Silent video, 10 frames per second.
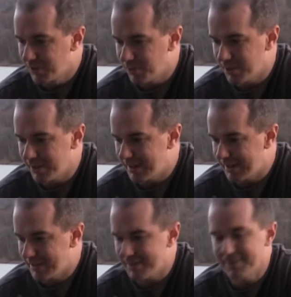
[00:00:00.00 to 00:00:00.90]
really
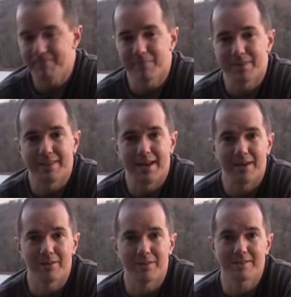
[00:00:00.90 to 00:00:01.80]
nice.
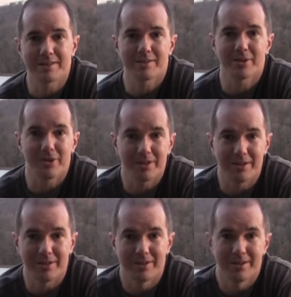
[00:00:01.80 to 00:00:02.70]
Now let's get started
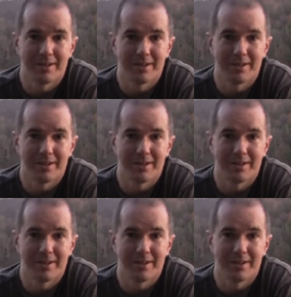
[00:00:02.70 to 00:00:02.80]
here.